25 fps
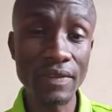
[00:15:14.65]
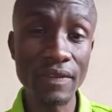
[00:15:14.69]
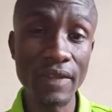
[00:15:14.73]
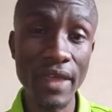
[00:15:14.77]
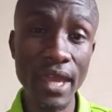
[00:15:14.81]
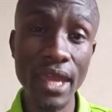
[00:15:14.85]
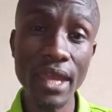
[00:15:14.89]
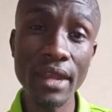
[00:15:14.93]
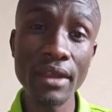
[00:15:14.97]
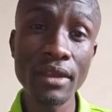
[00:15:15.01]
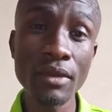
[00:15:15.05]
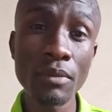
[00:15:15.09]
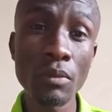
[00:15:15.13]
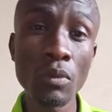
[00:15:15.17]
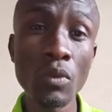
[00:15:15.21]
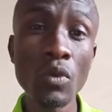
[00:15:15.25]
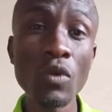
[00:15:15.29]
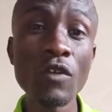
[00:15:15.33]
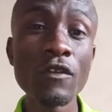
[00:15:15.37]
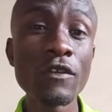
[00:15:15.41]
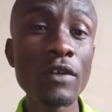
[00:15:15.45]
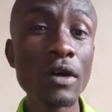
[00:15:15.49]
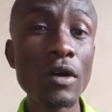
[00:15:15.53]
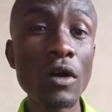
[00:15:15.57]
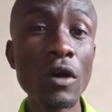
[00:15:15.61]
Then
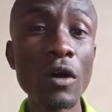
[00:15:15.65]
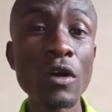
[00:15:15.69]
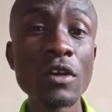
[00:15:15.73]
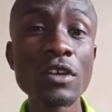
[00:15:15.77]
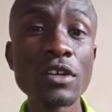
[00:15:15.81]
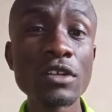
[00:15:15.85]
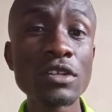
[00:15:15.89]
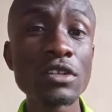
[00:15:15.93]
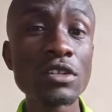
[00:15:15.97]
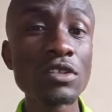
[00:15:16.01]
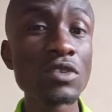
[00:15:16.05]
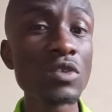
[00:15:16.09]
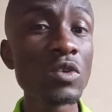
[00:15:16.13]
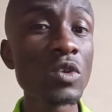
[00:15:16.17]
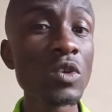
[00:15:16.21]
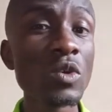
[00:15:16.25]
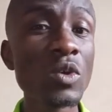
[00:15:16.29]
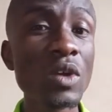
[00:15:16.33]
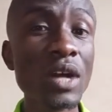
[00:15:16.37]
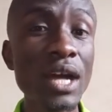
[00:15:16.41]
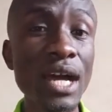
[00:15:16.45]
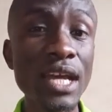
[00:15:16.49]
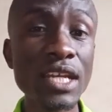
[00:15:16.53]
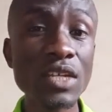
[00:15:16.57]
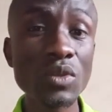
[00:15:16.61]
move on to
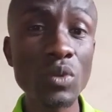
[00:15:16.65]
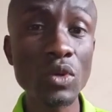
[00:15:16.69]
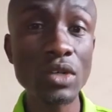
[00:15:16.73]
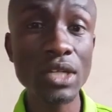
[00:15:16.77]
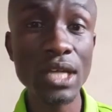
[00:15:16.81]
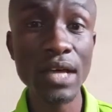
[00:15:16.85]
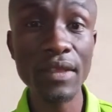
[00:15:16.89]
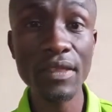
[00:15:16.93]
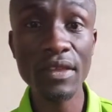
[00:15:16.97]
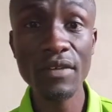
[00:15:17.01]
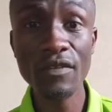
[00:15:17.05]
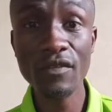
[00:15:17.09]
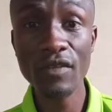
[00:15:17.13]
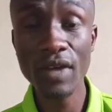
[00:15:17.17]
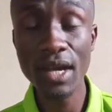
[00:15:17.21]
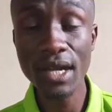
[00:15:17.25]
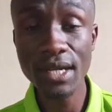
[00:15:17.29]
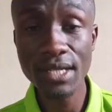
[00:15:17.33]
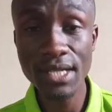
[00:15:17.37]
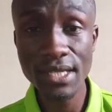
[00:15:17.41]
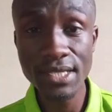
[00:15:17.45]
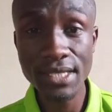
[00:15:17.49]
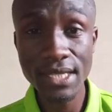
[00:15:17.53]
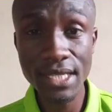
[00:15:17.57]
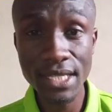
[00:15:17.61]
look at what are the
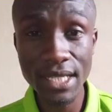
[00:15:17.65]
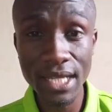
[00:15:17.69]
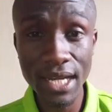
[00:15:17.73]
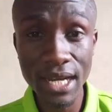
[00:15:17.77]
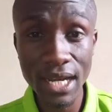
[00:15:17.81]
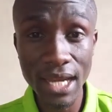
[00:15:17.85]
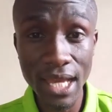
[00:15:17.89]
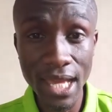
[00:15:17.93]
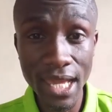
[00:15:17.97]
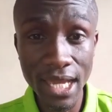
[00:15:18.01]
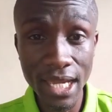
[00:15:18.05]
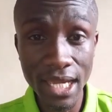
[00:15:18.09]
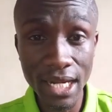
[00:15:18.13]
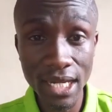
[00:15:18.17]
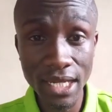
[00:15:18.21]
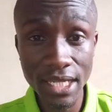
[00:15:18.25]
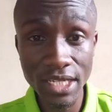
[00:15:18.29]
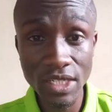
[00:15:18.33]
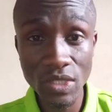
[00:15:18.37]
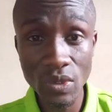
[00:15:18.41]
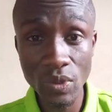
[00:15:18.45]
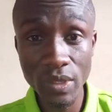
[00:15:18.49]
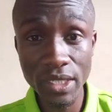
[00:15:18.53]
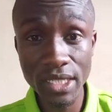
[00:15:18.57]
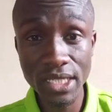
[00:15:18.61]
factors that are
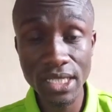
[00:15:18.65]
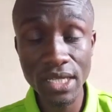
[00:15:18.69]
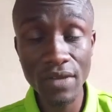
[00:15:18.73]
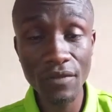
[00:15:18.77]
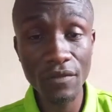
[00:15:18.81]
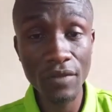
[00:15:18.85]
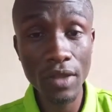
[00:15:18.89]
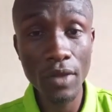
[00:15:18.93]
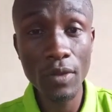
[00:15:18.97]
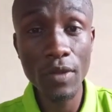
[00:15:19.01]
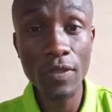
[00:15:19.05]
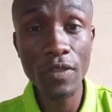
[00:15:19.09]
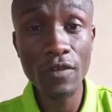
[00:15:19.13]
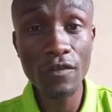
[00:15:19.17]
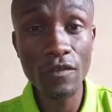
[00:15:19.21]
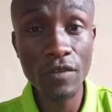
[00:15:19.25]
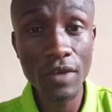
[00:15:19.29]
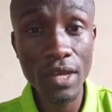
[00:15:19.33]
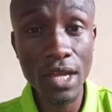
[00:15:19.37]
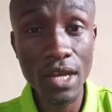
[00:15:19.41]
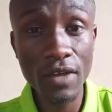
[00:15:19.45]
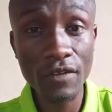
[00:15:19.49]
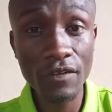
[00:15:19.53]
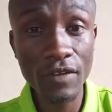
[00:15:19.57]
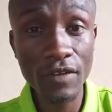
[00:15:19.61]
likely to interfere with the
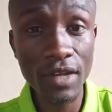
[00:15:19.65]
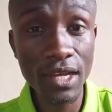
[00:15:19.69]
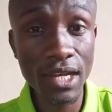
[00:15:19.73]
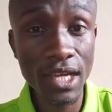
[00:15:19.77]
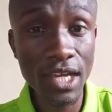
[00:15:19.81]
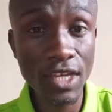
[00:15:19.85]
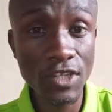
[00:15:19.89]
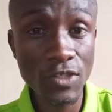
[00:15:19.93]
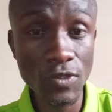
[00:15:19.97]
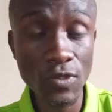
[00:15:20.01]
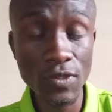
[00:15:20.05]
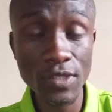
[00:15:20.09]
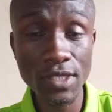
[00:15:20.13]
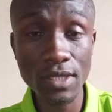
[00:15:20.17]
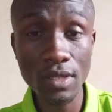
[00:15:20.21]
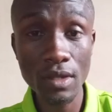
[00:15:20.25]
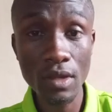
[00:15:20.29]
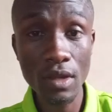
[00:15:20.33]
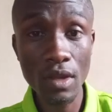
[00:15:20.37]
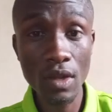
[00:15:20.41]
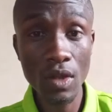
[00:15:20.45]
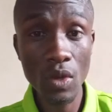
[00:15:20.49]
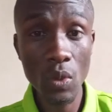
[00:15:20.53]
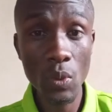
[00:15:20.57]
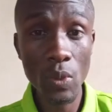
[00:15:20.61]
free and fair elections.
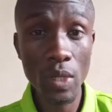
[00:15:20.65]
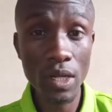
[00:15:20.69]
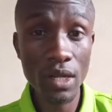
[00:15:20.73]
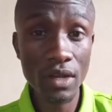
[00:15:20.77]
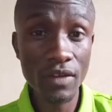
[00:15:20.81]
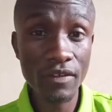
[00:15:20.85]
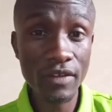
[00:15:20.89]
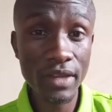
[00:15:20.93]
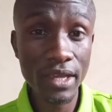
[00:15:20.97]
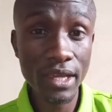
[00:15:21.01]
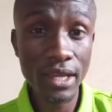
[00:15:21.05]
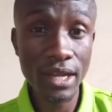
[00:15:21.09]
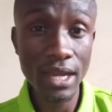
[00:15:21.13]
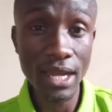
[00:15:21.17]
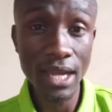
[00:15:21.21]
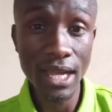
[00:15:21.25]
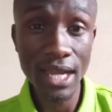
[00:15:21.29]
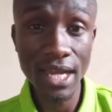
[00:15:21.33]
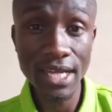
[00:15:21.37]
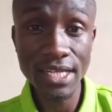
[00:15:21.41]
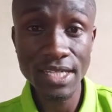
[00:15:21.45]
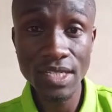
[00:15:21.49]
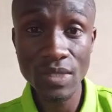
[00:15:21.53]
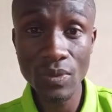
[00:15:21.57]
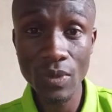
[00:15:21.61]
We're living in a
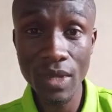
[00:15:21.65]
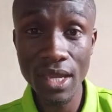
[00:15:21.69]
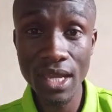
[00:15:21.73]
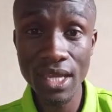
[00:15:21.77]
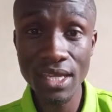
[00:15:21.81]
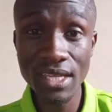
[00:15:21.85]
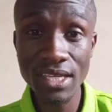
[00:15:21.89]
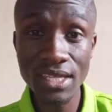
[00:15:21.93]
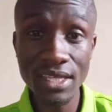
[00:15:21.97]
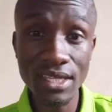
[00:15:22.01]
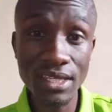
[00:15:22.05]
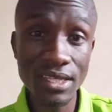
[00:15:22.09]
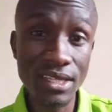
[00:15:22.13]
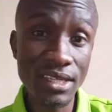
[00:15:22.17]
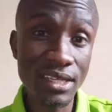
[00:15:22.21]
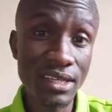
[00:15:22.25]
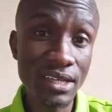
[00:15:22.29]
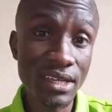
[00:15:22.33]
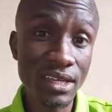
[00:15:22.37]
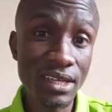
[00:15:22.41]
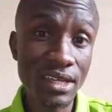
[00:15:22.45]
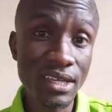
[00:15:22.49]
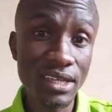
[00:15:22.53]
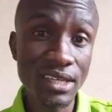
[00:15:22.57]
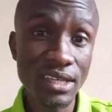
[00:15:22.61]
country where
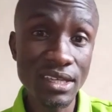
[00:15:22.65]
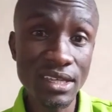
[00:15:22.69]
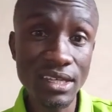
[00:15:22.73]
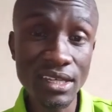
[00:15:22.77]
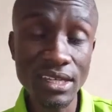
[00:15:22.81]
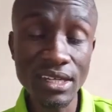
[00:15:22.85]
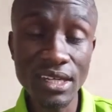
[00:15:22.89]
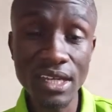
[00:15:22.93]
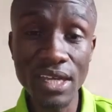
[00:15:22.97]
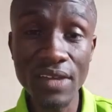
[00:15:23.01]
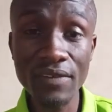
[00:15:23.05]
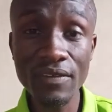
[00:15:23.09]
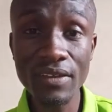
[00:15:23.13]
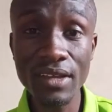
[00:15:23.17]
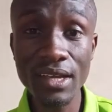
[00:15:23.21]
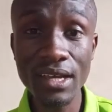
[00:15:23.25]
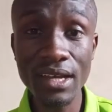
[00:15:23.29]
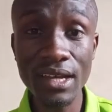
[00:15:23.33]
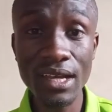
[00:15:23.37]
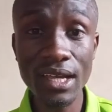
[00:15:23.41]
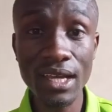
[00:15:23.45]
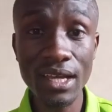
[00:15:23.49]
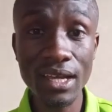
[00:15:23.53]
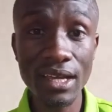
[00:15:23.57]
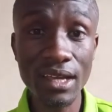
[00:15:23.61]
in every
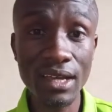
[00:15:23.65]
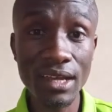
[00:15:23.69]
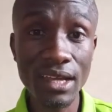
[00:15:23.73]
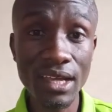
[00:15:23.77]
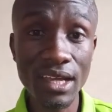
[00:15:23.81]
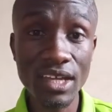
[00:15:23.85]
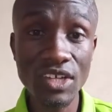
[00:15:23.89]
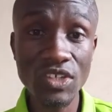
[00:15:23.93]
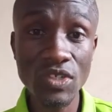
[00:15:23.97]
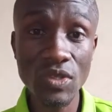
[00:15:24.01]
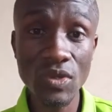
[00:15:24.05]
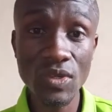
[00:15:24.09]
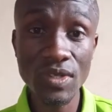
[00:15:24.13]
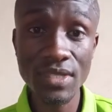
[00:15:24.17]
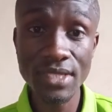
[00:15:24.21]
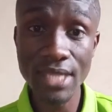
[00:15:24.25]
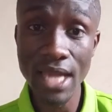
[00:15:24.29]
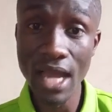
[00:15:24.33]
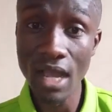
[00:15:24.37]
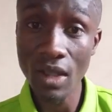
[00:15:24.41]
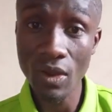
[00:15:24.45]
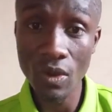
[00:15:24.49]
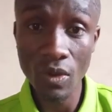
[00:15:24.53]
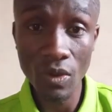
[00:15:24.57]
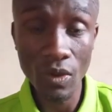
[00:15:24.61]
election
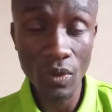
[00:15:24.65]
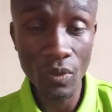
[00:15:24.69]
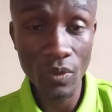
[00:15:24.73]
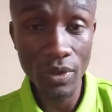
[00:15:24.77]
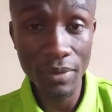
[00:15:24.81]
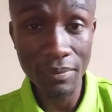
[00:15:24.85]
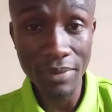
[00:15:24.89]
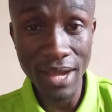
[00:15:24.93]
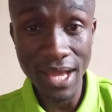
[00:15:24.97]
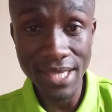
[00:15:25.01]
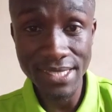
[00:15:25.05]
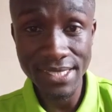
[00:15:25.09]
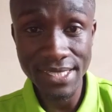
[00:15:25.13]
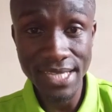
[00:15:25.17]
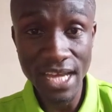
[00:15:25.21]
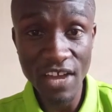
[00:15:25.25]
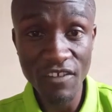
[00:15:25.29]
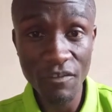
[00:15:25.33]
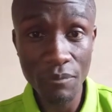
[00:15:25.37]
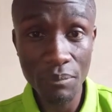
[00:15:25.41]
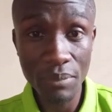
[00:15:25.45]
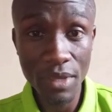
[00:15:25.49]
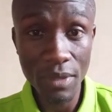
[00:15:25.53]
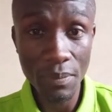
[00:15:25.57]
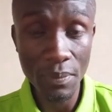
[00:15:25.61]
cycle, we must
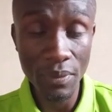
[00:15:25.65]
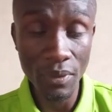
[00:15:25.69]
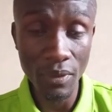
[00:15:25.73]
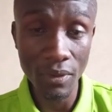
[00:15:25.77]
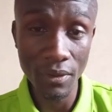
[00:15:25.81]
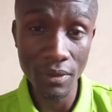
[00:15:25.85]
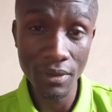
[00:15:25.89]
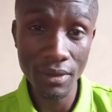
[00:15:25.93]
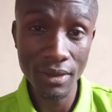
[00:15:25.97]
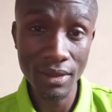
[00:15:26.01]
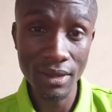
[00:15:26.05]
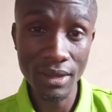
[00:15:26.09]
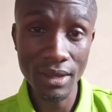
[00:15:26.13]
have people